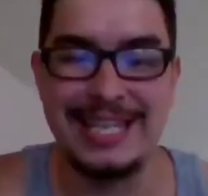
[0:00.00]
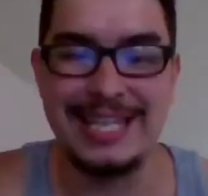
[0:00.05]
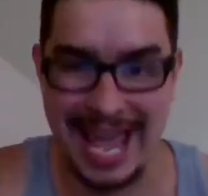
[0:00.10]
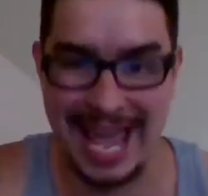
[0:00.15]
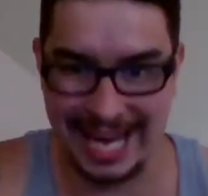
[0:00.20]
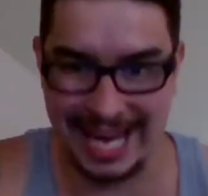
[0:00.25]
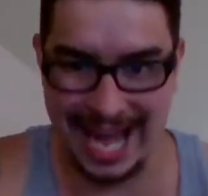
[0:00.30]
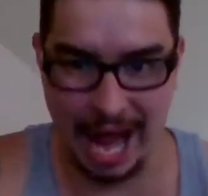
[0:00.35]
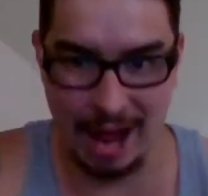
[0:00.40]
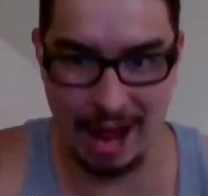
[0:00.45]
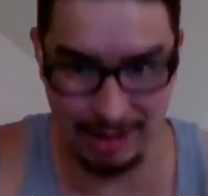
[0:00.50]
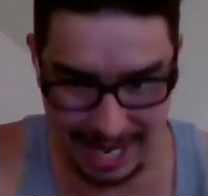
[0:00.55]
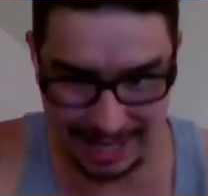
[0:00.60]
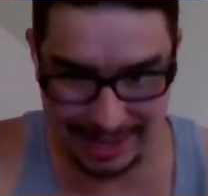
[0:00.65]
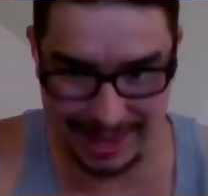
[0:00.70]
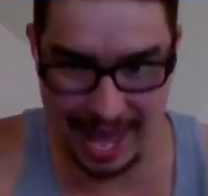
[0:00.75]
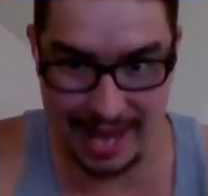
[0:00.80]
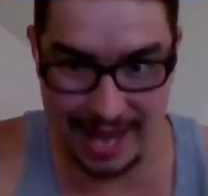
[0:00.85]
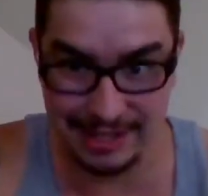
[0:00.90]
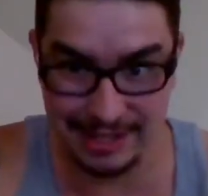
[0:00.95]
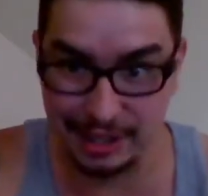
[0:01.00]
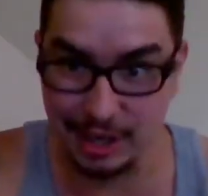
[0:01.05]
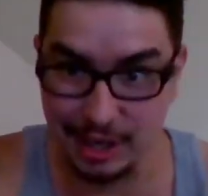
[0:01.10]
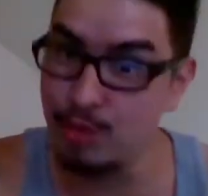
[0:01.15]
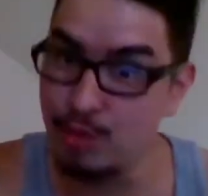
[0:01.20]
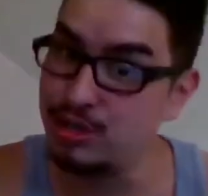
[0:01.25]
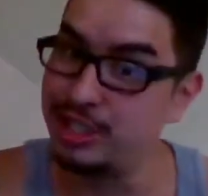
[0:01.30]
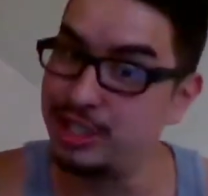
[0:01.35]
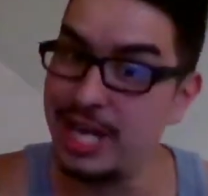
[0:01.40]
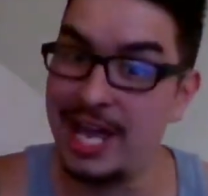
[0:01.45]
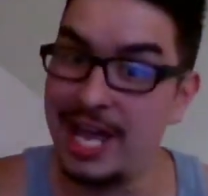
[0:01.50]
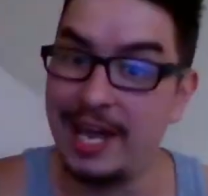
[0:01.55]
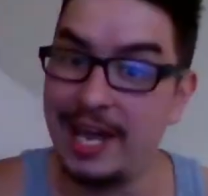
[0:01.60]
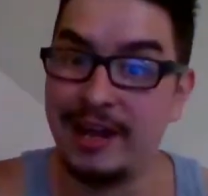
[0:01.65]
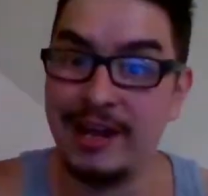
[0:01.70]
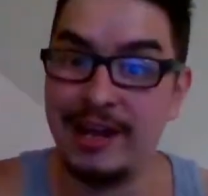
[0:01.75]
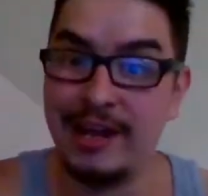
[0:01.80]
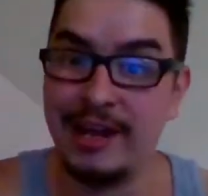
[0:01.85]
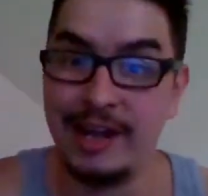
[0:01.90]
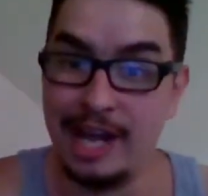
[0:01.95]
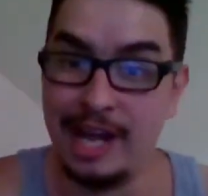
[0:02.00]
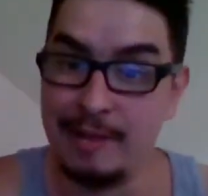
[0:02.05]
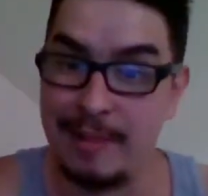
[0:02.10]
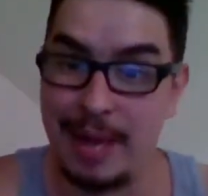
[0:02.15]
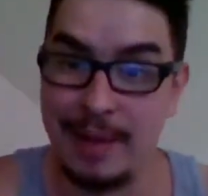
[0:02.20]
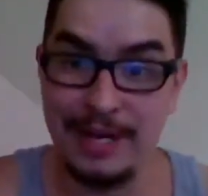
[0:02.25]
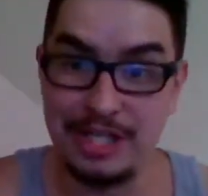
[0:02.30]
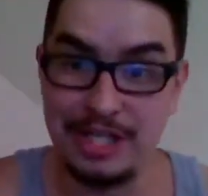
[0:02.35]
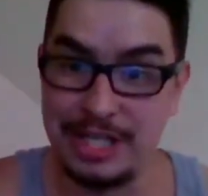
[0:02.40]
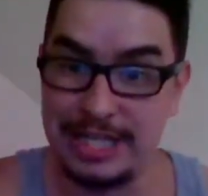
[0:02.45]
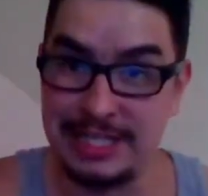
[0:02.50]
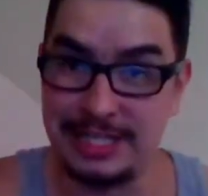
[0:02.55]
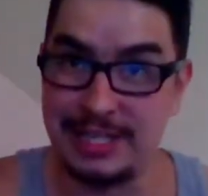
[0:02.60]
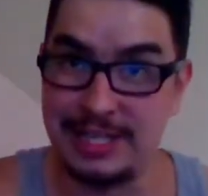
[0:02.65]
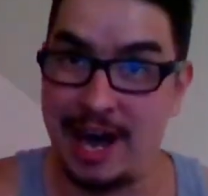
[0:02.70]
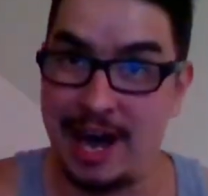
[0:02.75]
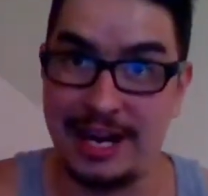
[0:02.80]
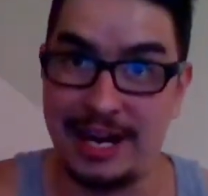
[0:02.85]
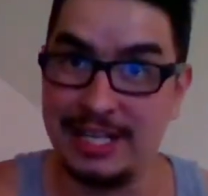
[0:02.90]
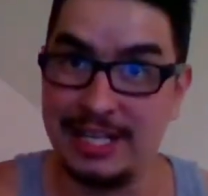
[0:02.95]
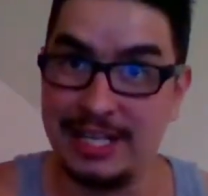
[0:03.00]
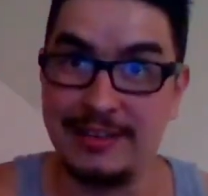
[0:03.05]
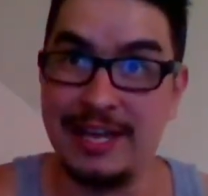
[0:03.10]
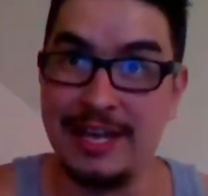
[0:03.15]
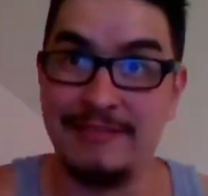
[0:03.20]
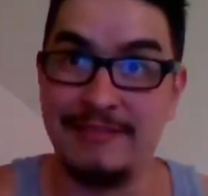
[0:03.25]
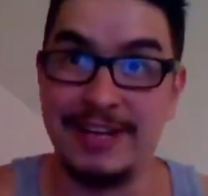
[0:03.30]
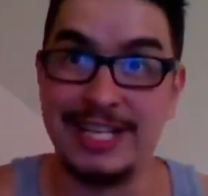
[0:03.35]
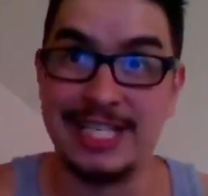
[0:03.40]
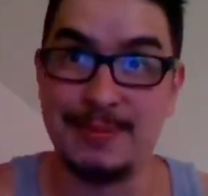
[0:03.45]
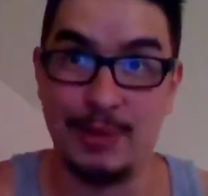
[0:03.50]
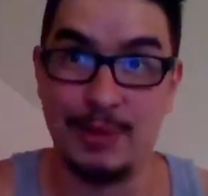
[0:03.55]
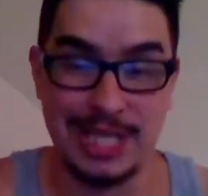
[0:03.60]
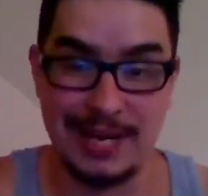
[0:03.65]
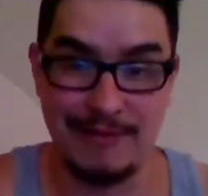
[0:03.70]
taken out like that. It's like, oh, shit. Maybe she's not as invincible as